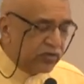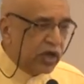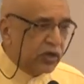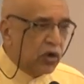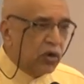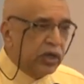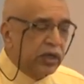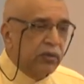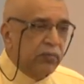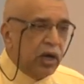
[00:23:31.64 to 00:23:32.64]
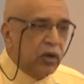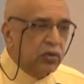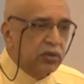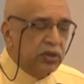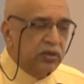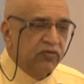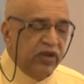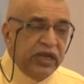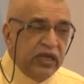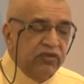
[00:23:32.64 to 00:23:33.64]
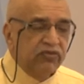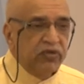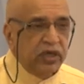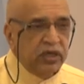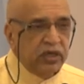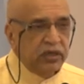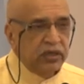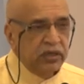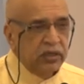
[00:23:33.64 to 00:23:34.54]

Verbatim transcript: we are talking about very different